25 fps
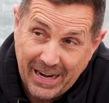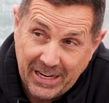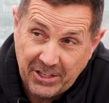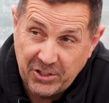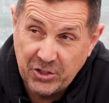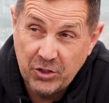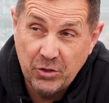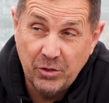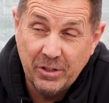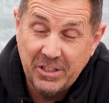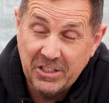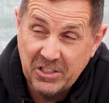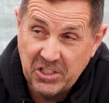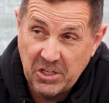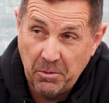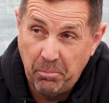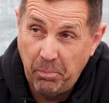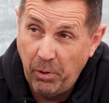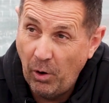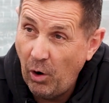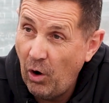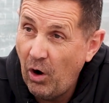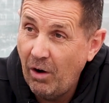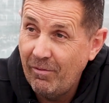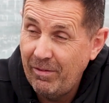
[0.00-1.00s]
Make sure you
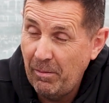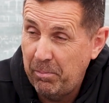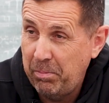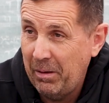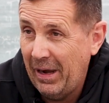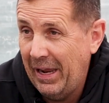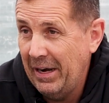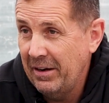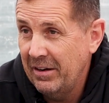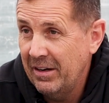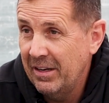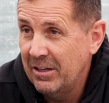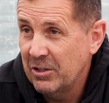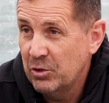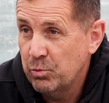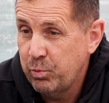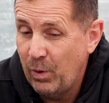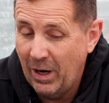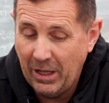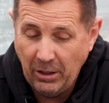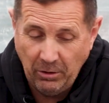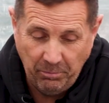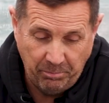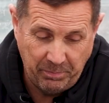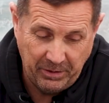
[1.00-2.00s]
support the plant as
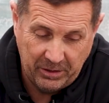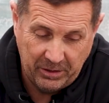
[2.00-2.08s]
well